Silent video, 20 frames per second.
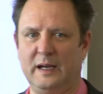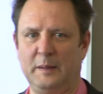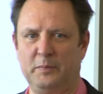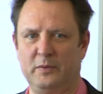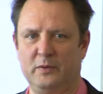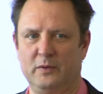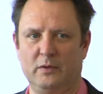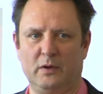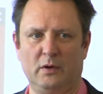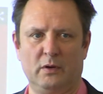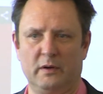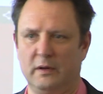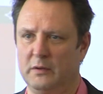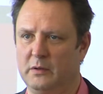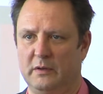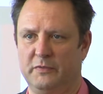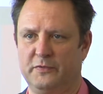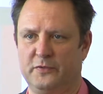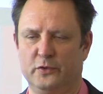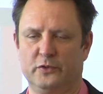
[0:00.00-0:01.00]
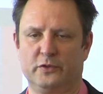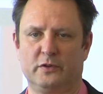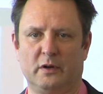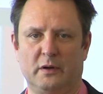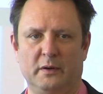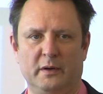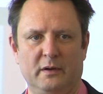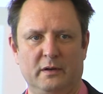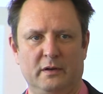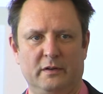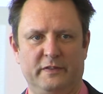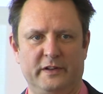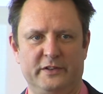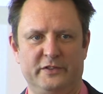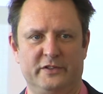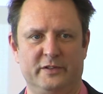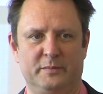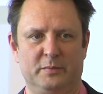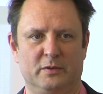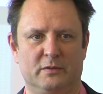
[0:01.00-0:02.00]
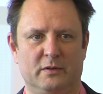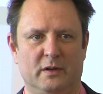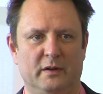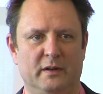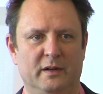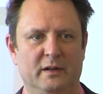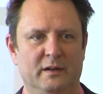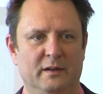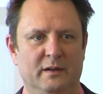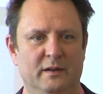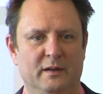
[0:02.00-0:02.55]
apple or a fruit grower or a vegetable grower,